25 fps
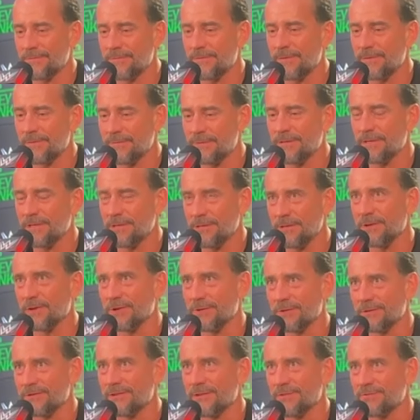15
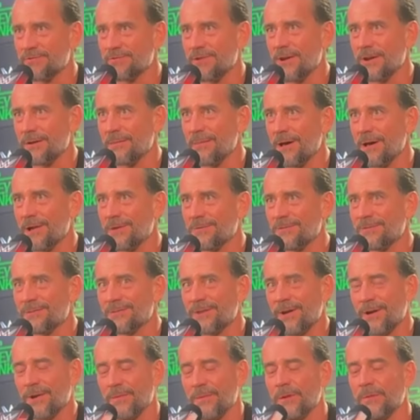years, so I'll be right
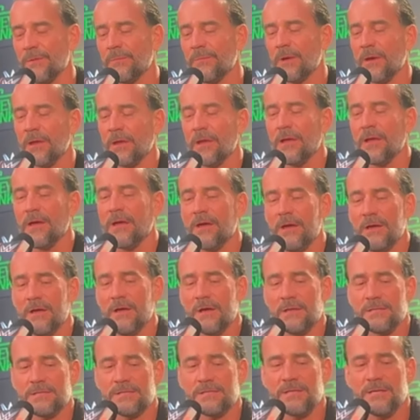back. But
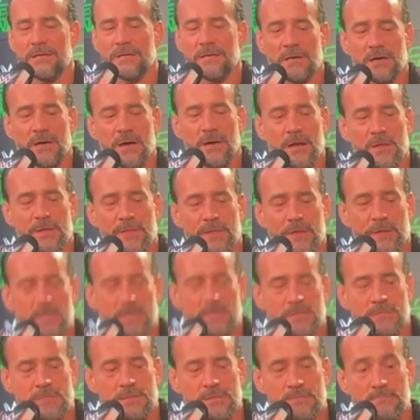Cena, I
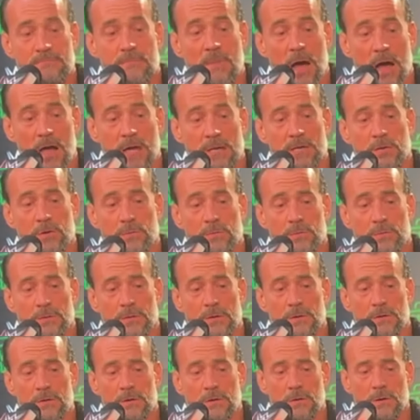think, to my
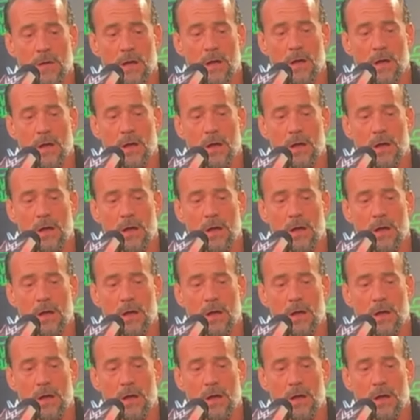career,